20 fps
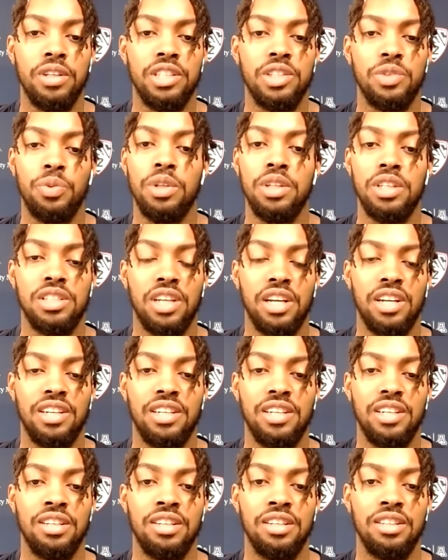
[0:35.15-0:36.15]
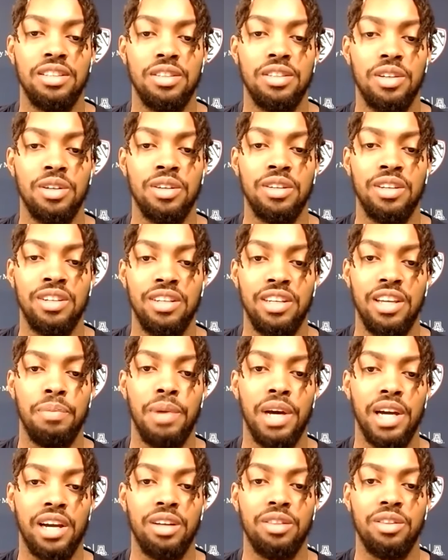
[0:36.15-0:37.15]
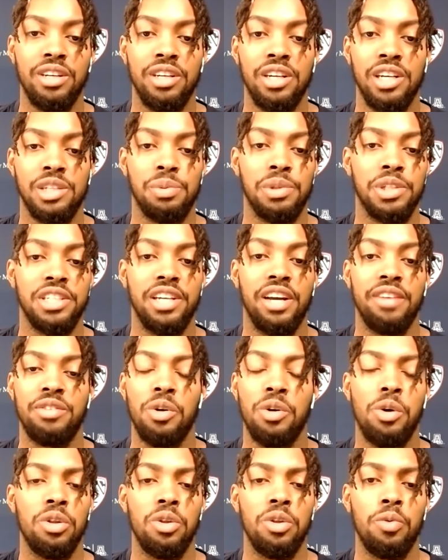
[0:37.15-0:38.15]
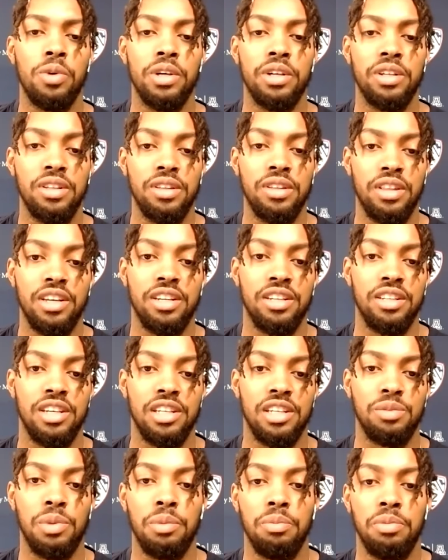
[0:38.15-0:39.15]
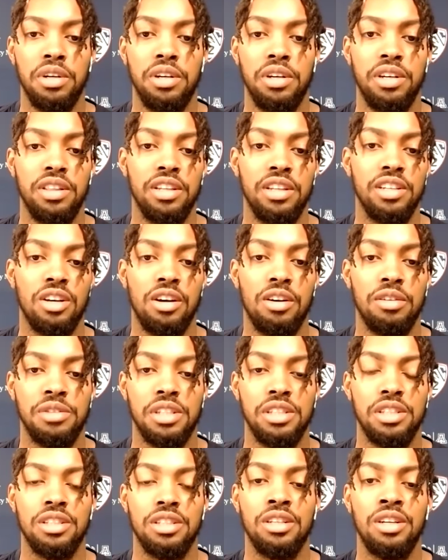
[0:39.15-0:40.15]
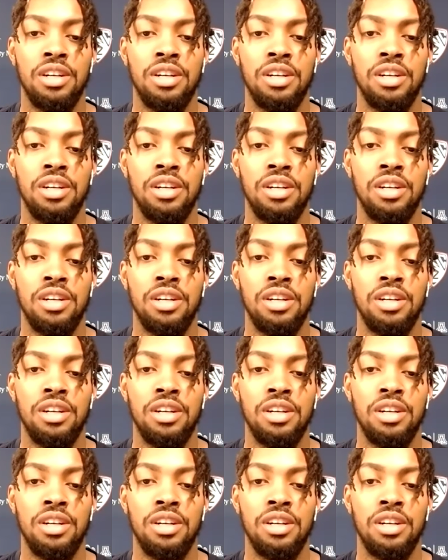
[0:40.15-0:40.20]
It's really exciting to, you know, get back out there, especially after all the work that has been put in this offseason.